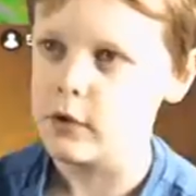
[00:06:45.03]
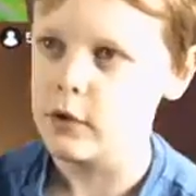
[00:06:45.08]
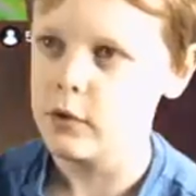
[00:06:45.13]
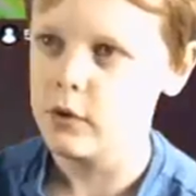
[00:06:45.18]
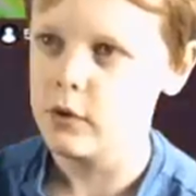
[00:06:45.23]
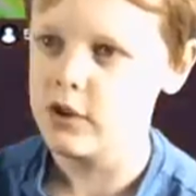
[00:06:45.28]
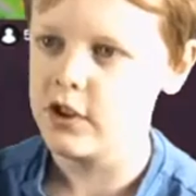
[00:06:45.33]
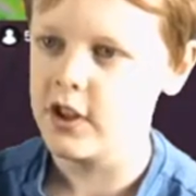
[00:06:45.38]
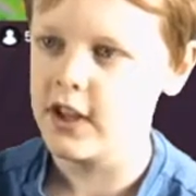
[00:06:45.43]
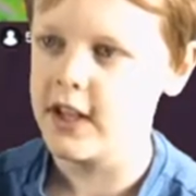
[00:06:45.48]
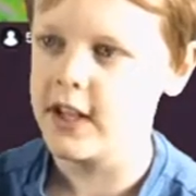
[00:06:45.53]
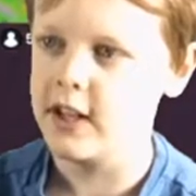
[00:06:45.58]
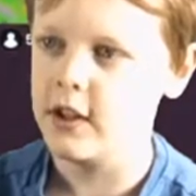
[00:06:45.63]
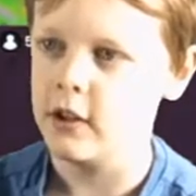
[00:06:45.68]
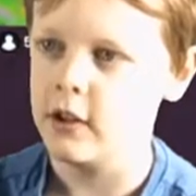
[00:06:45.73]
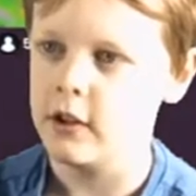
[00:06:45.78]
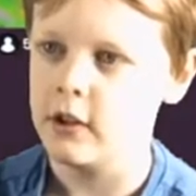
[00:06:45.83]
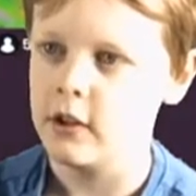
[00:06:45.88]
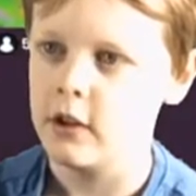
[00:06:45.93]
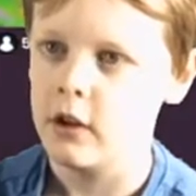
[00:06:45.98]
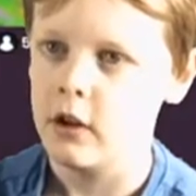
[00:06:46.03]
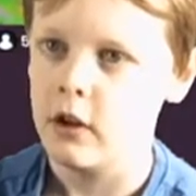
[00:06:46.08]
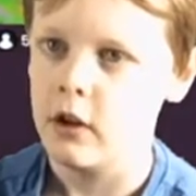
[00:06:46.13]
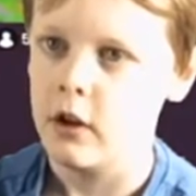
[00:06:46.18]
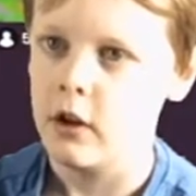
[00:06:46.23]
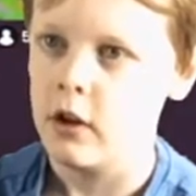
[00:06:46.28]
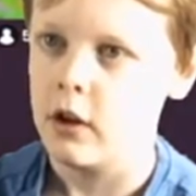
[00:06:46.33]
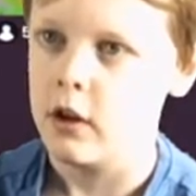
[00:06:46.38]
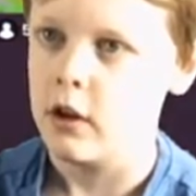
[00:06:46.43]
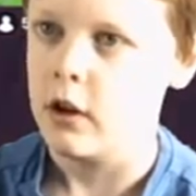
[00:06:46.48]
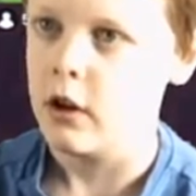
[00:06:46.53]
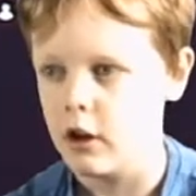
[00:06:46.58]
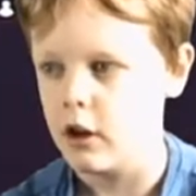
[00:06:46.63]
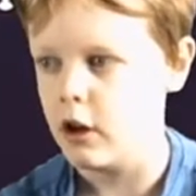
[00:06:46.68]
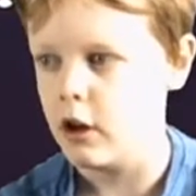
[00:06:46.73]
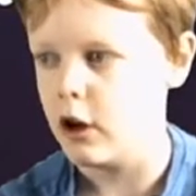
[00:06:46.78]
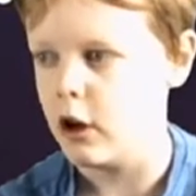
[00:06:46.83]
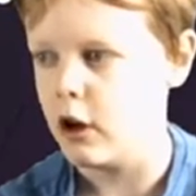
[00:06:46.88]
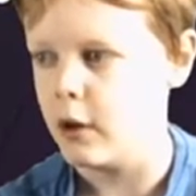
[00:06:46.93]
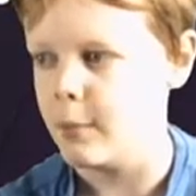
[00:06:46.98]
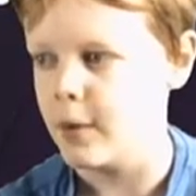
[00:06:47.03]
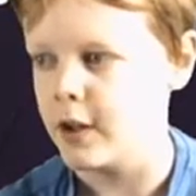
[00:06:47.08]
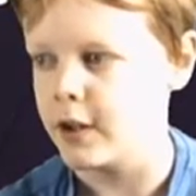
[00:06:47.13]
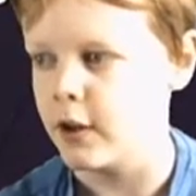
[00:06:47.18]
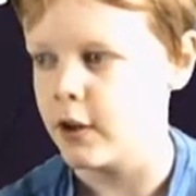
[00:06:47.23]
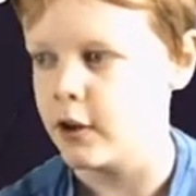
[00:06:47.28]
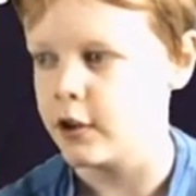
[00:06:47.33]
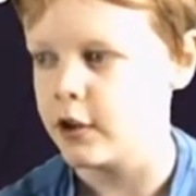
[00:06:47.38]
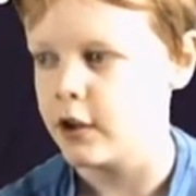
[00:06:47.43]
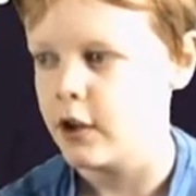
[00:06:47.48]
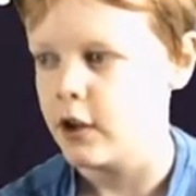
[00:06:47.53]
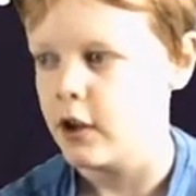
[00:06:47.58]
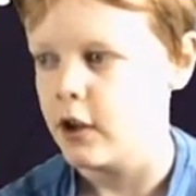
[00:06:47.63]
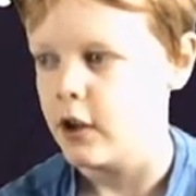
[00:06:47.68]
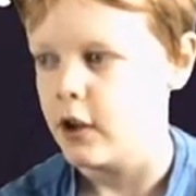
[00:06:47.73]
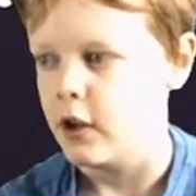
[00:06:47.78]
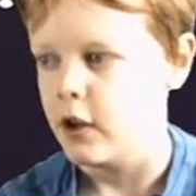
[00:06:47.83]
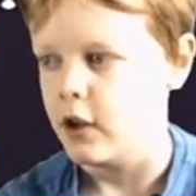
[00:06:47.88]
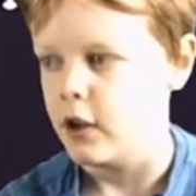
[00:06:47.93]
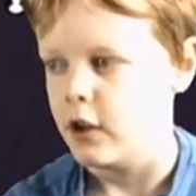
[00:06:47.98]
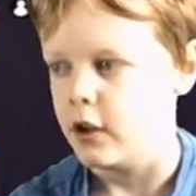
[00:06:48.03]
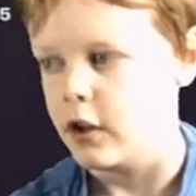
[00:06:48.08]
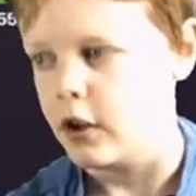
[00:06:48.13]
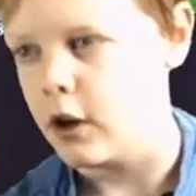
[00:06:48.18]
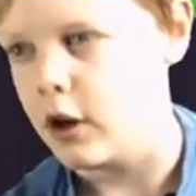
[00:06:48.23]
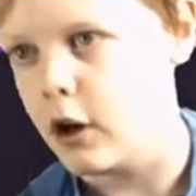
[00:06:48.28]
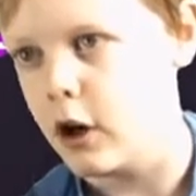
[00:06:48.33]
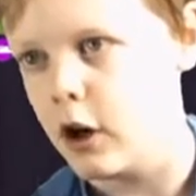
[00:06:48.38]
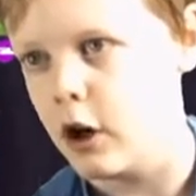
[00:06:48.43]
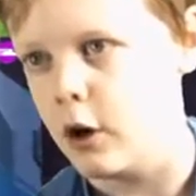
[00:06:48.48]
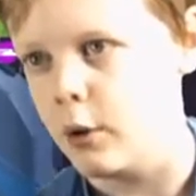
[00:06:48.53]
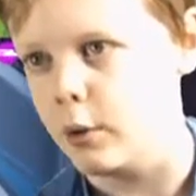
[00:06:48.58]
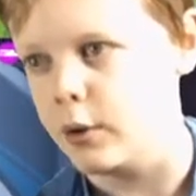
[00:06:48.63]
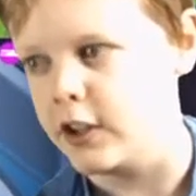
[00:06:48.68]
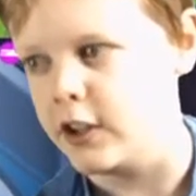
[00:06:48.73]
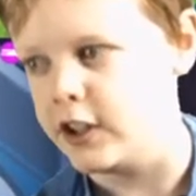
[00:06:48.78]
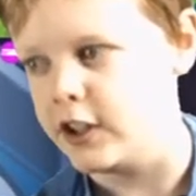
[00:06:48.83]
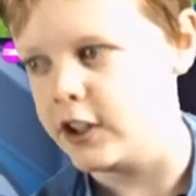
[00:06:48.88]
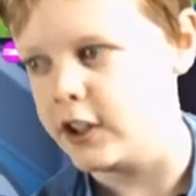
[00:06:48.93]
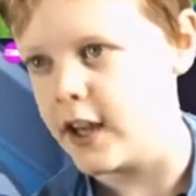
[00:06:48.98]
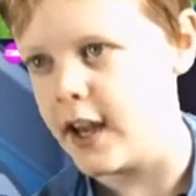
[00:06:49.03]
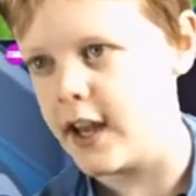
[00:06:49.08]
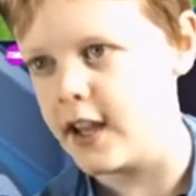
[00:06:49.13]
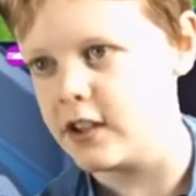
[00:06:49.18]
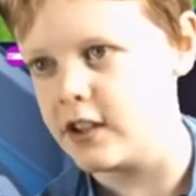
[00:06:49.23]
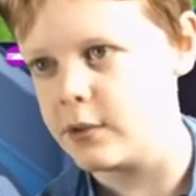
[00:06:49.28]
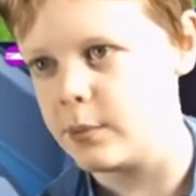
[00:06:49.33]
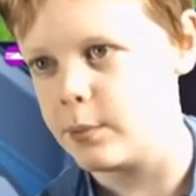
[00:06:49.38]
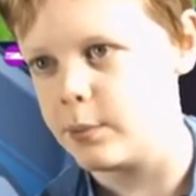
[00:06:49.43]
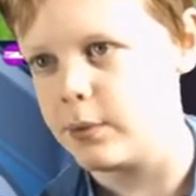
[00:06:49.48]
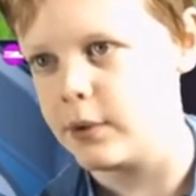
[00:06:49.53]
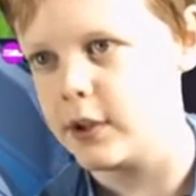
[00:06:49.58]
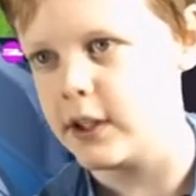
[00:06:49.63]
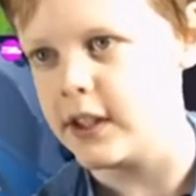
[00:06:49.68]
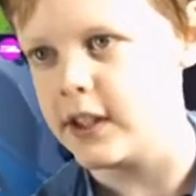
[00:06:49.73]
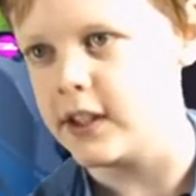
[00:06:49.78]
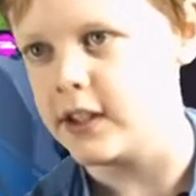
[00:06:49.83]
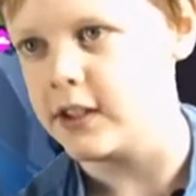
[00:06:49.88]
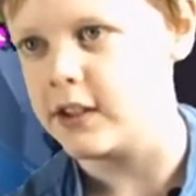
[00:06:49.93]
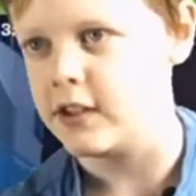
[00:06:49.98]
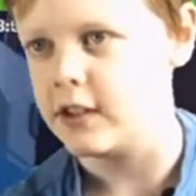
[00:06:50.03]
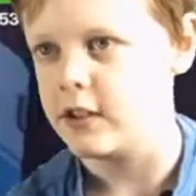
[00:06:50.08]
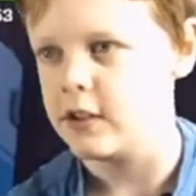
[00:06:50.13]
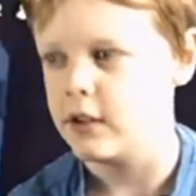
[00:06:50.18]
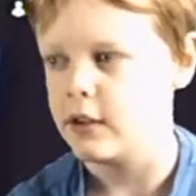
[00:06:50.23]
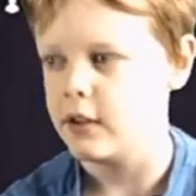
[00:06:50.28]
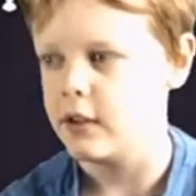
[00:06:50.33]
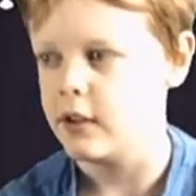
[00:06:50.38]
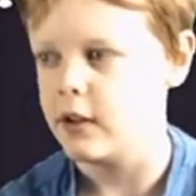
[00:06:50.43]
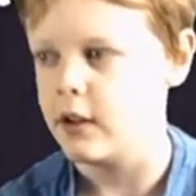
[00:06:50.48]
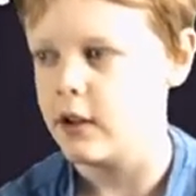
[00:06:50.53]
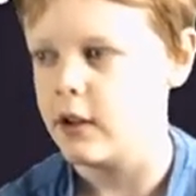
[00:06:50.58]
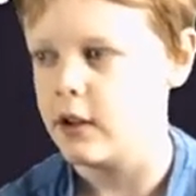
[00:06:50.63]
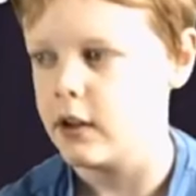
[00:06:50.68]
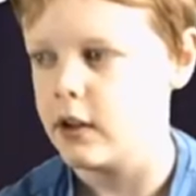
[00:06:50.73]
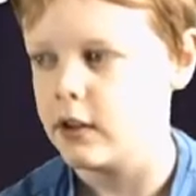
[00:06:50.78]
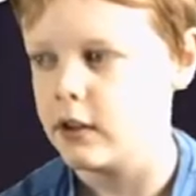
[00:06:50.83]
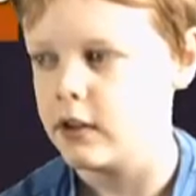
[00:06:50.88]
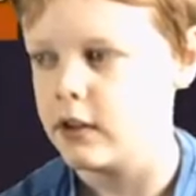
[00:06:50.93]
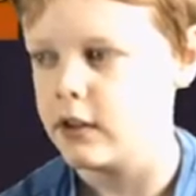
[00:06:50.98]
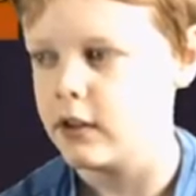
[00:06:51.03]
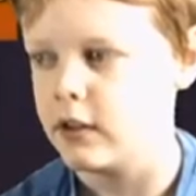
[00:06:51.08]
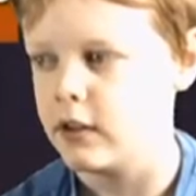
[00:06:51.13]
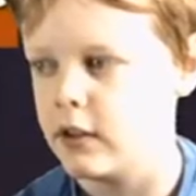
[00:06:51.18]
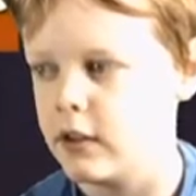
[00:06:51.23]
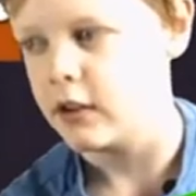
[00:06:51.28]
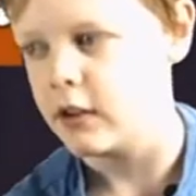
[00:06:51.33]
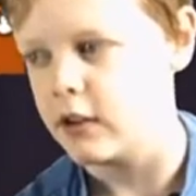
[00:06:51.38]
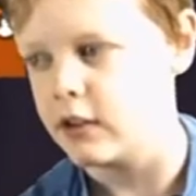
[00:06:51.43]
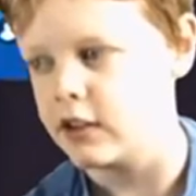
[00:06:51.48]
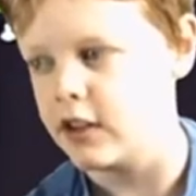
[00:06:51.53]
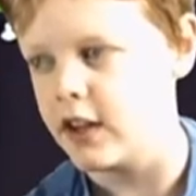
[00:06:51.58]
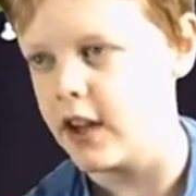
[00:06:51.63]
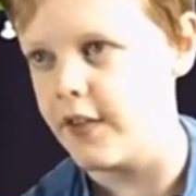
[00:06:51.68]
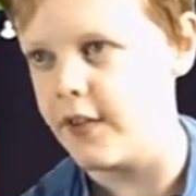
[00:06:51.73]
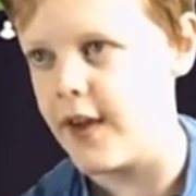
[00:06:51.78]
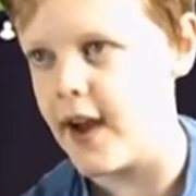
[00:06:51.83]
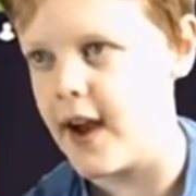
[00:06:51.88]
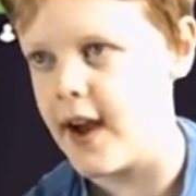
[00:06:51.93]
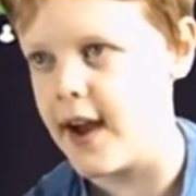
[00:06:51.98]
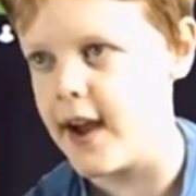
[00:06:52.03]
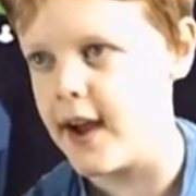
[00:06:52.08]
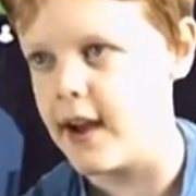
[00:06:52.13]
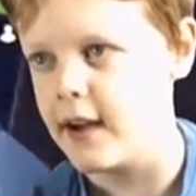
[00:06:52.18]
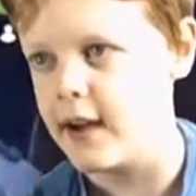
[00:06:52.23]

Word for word: What's in here? Oh my gosh. Oh, yes, please. Take that.